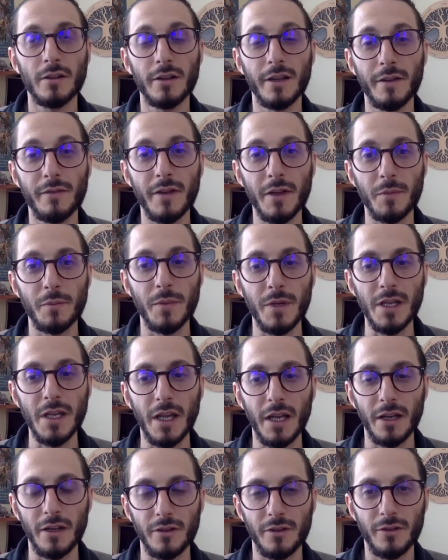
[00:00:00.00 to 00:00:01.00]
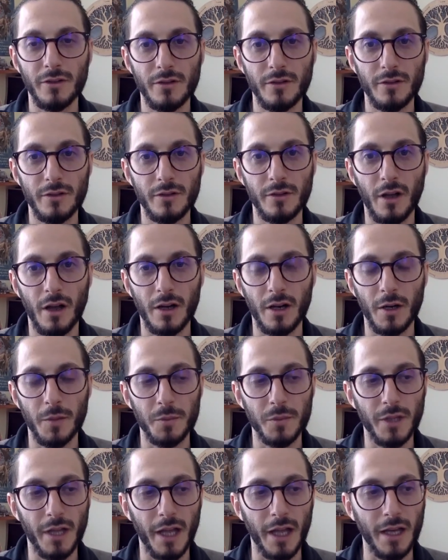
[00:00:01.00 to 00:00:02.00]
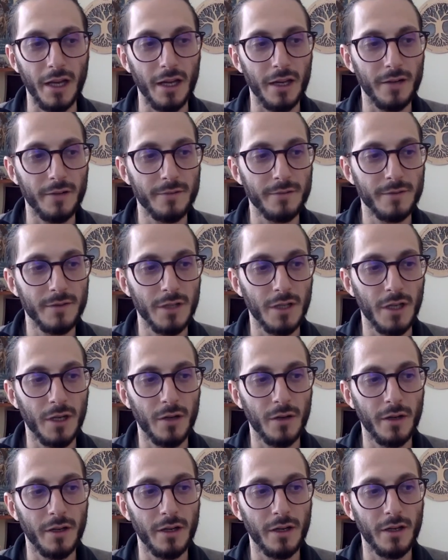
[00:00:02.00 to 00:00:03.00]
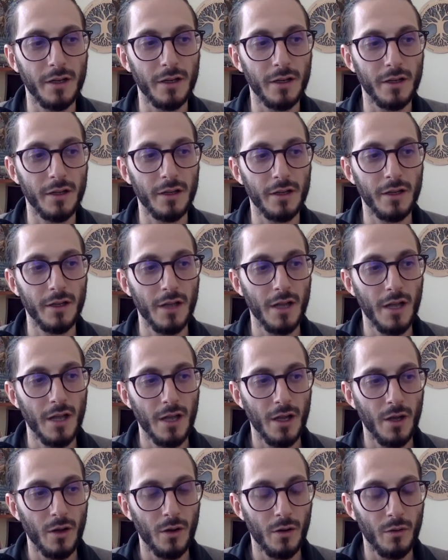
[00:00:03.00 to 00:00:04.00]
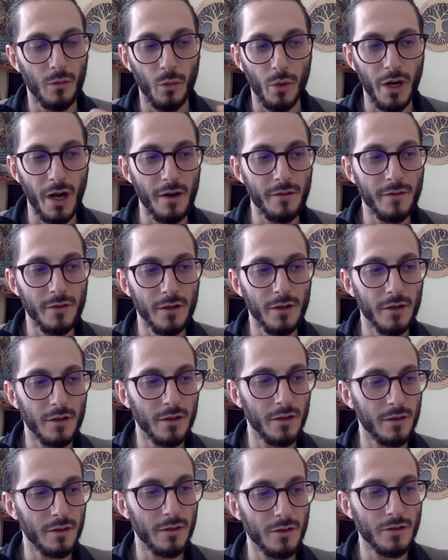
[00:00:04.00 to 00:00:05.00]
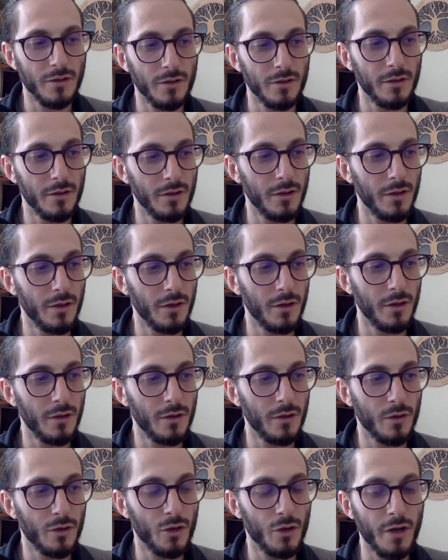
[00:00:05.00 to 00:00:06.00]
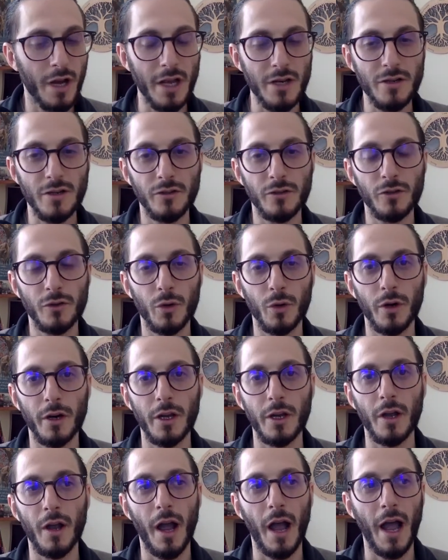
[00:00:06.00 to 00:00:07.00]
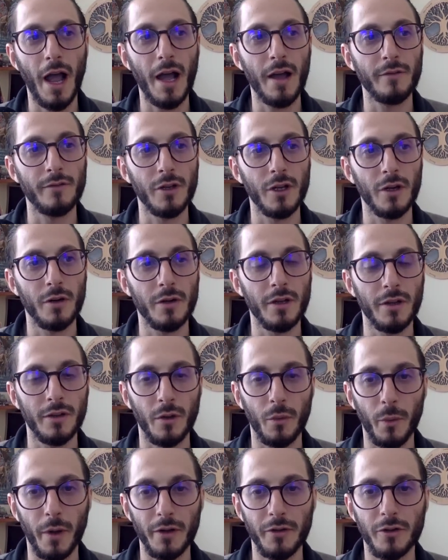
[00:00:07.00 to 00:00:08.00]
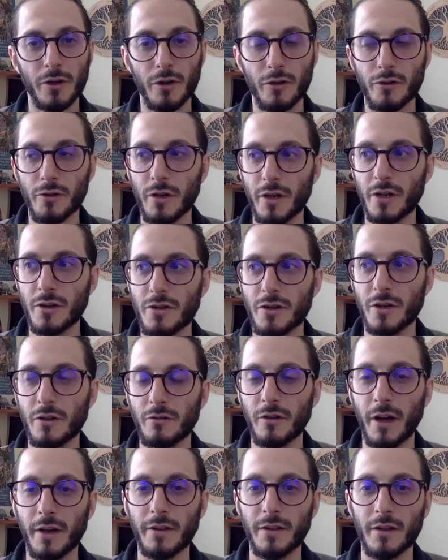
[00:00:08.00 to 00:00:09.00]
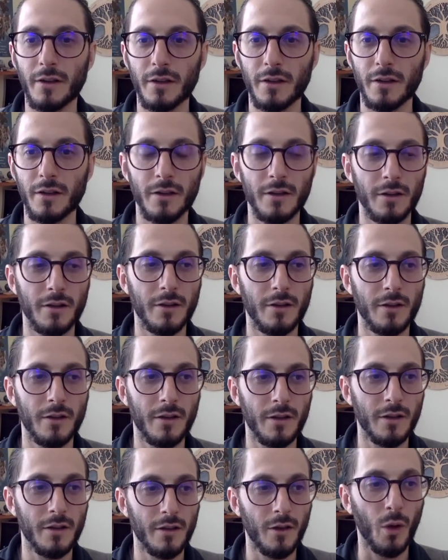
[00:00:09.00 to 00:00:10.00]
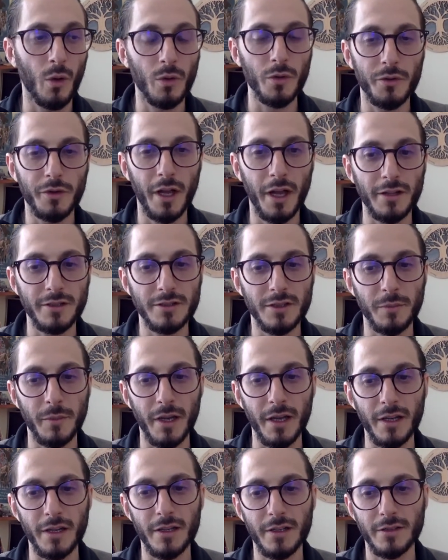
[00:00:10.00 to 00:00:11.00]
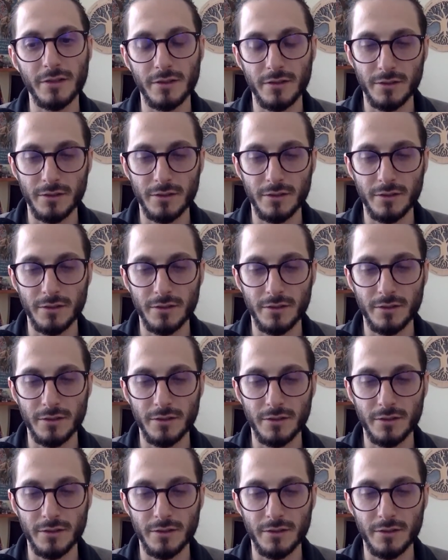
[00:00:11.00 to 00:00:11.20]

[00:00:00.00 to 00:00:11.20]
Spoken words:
living beings on our planet, and whatever creation story you have, in the Western tradition, right? The Old Testament,